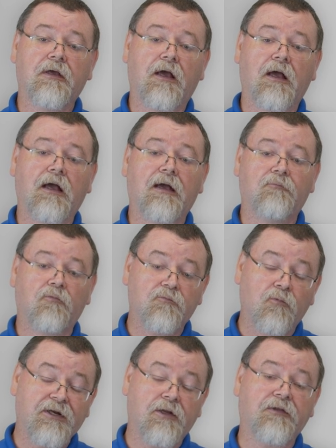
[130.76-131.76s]
Uh,
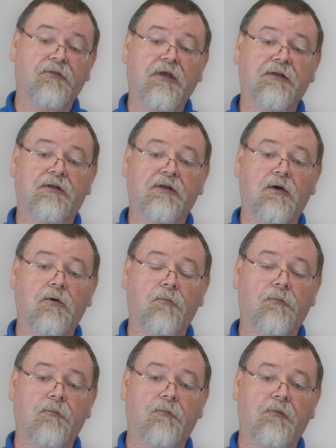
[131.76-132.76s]
one other thing to
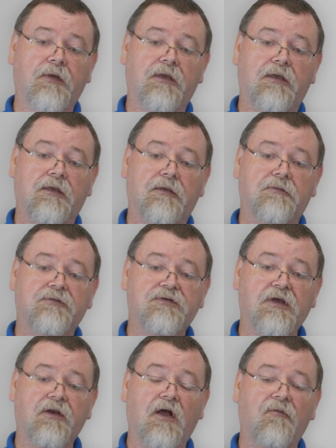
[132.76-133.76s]
note the
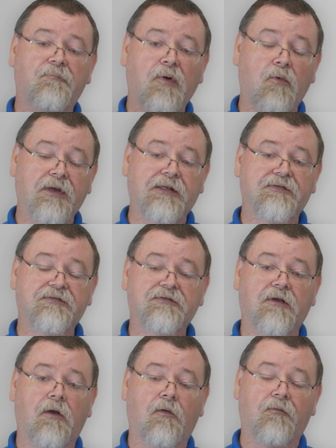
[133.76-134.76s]
shutoff
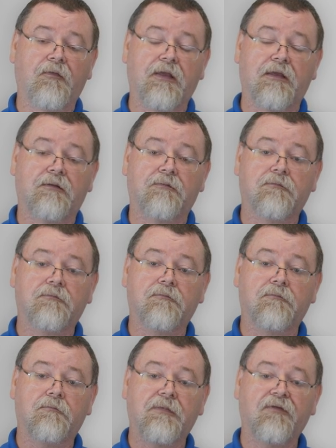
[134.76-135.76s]
points on the
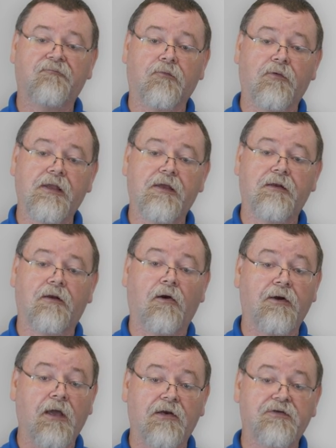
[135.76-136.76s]
infrared
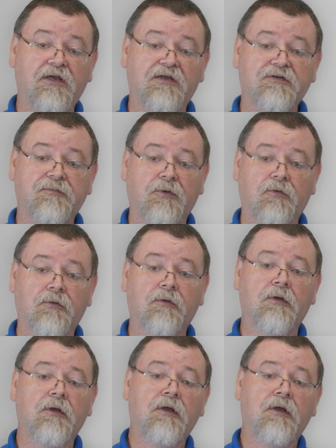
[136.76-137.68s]
are not adjustable.